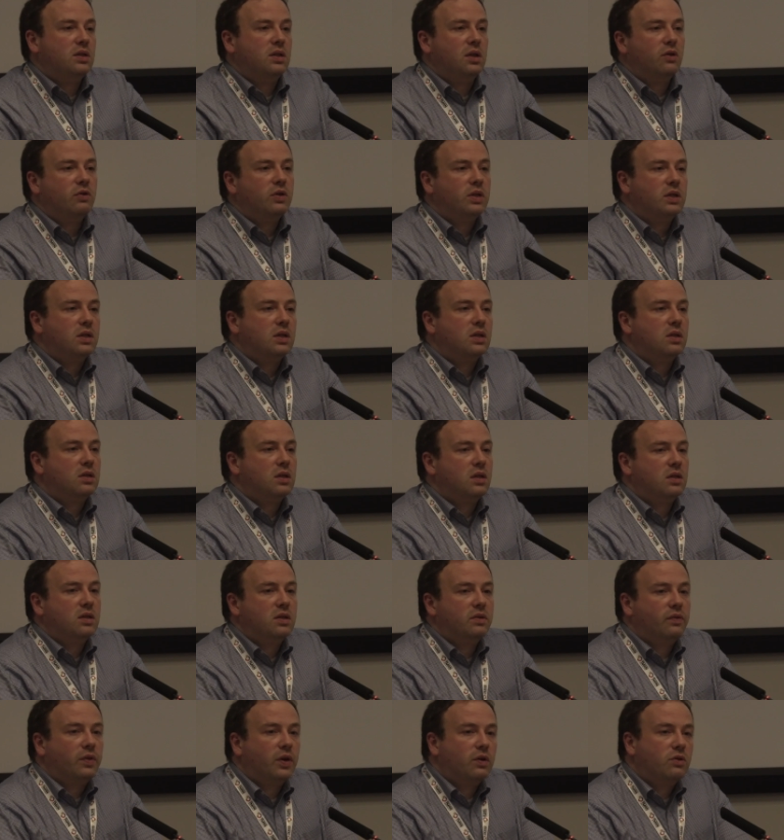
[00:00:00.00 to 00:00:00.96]
Seriousness
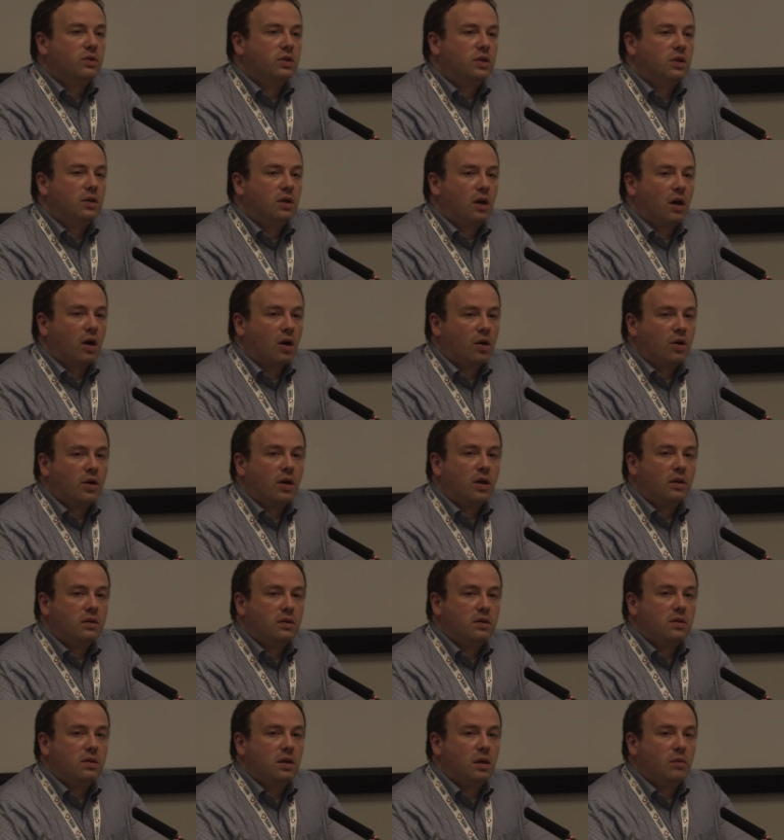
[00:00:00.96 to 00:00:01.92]
and severity are
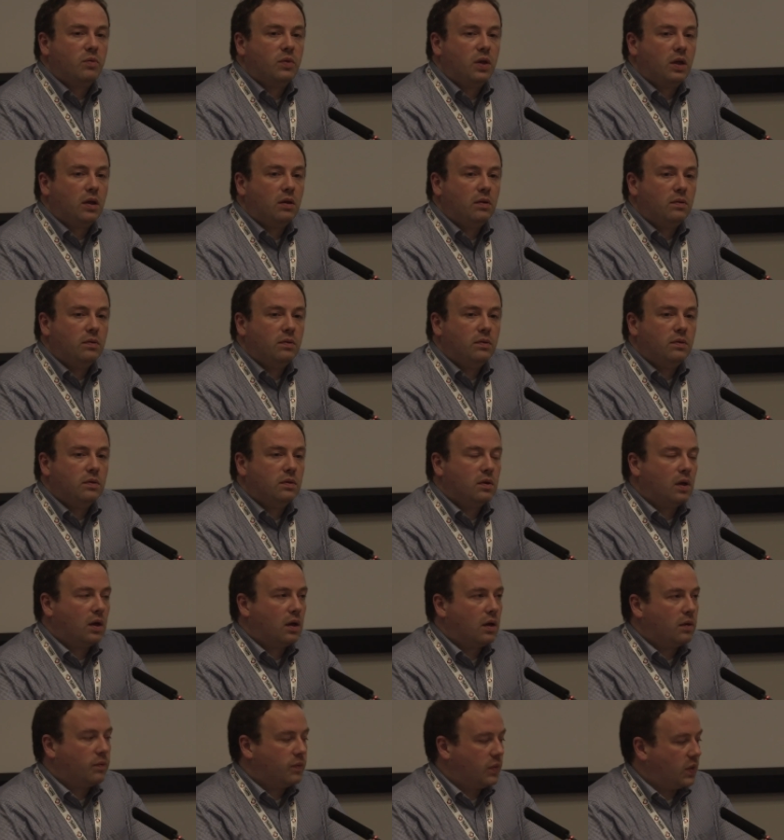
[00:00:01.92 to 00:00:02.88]
not the same thing.
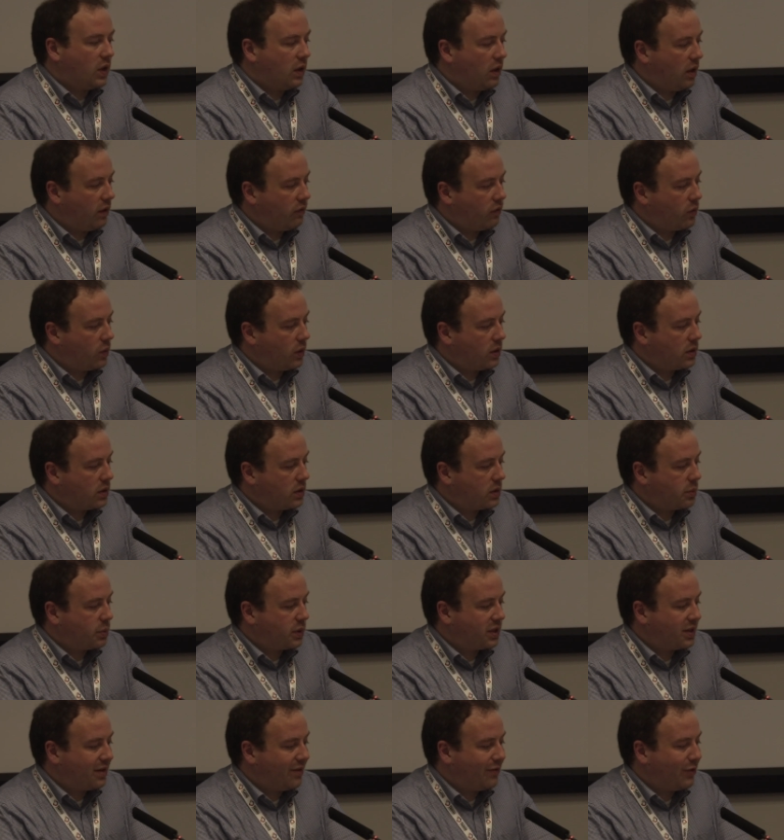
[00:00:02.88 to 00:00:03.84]
They have quite a
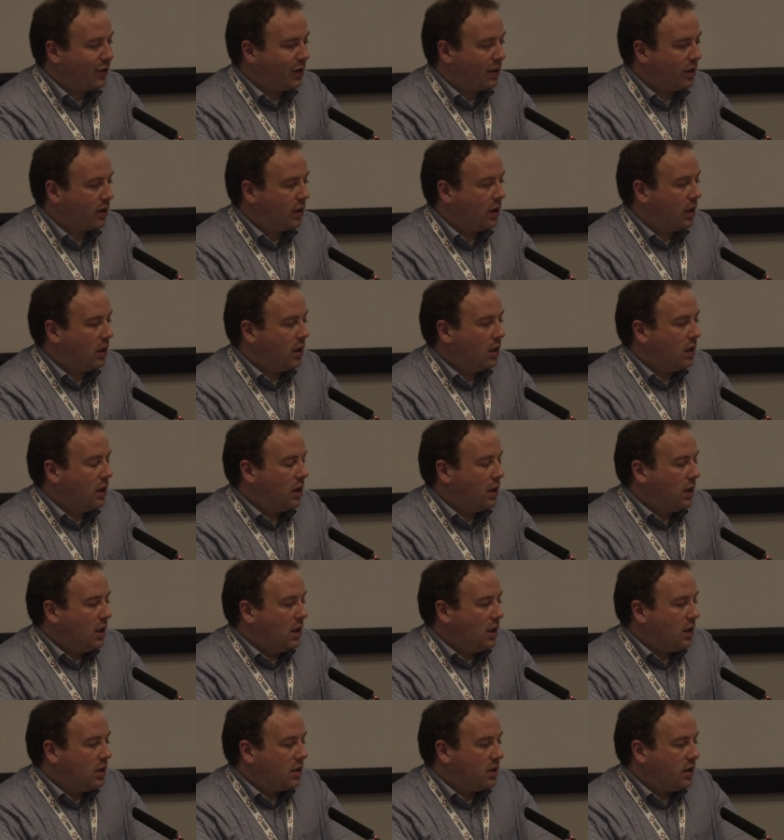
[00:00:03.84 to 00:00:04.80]
specific
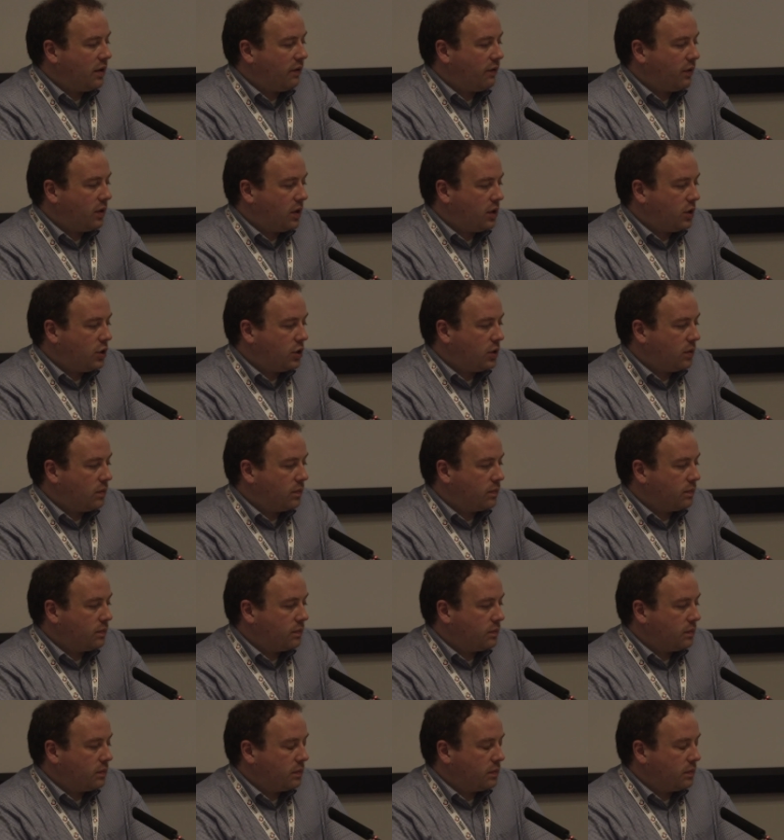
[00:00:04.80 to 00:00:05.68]
definition.